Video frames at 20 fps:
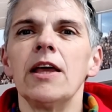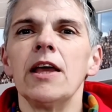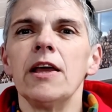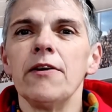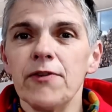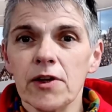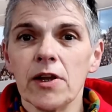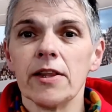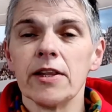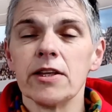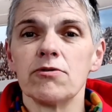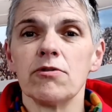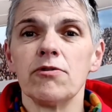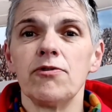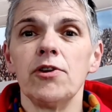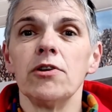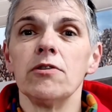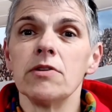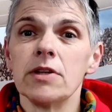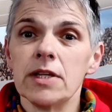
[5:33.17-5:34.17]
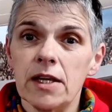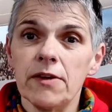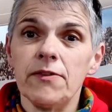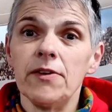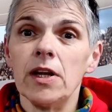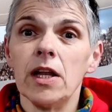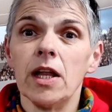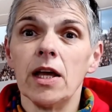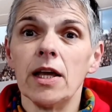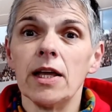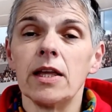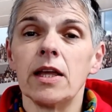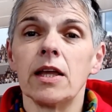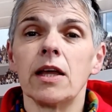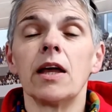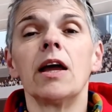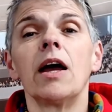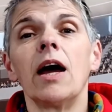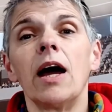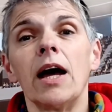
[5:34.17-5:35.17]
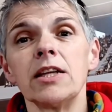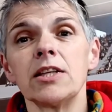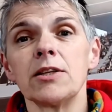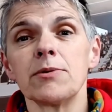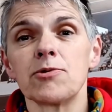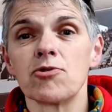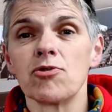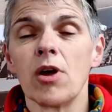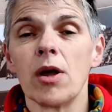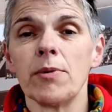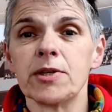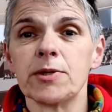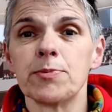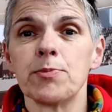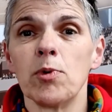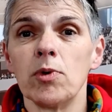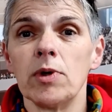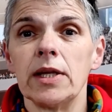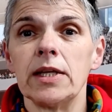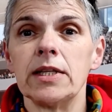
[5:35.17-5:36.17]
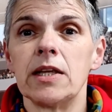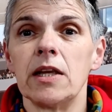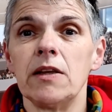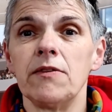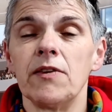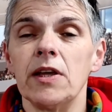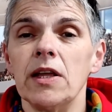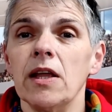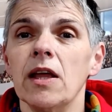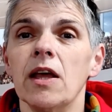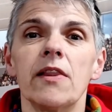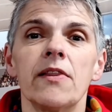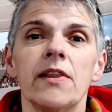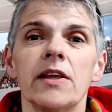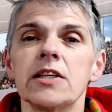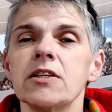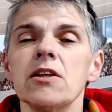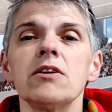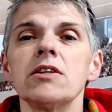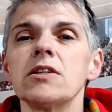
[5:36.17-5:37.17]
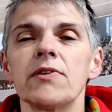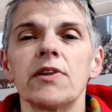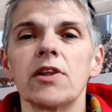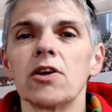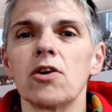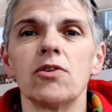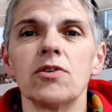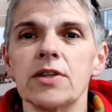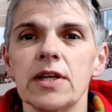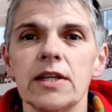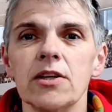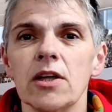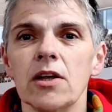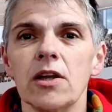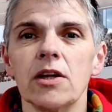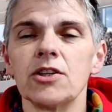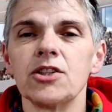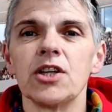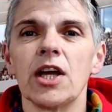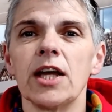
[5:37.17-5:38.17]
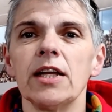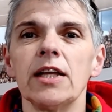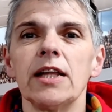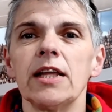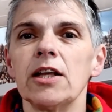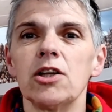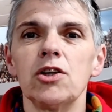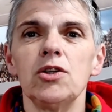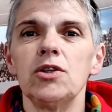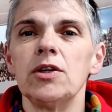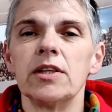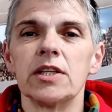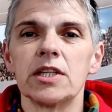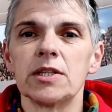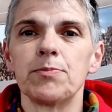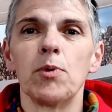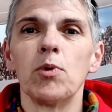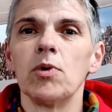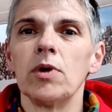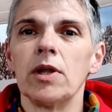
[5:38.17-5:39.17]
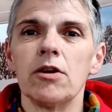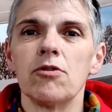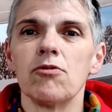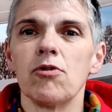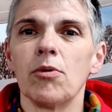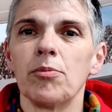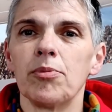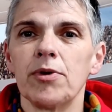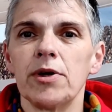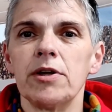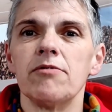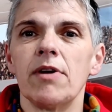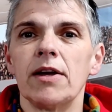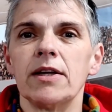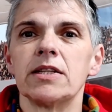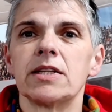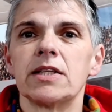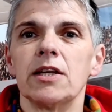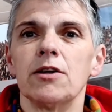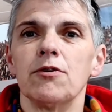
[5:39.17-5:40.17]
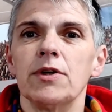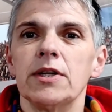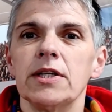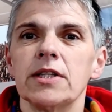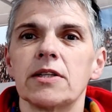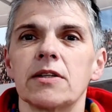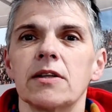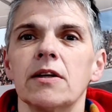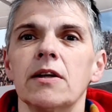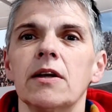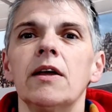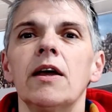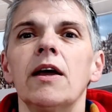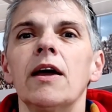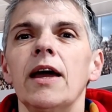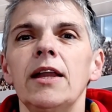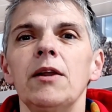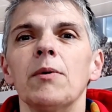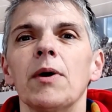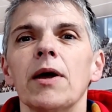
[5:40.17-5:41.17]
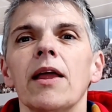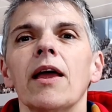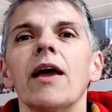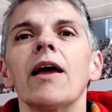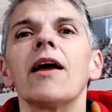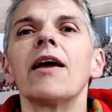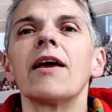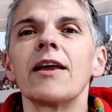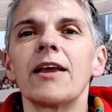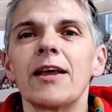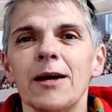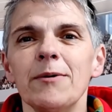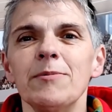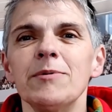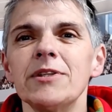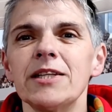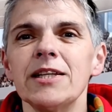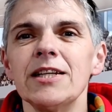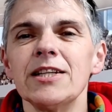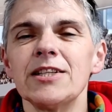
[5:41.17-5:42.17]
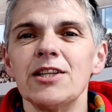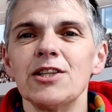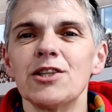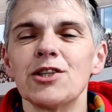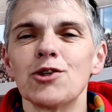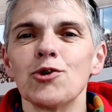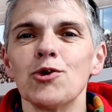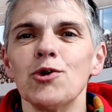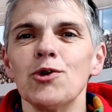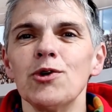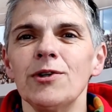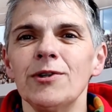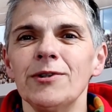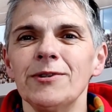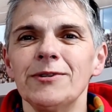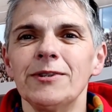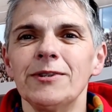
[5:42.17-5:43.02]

If you like this review, give it a like and subscribe to Sportlink TV. There's loads of other content on our channel, including the Sportlink Grand Prix race series. Anyway, come and see us in store.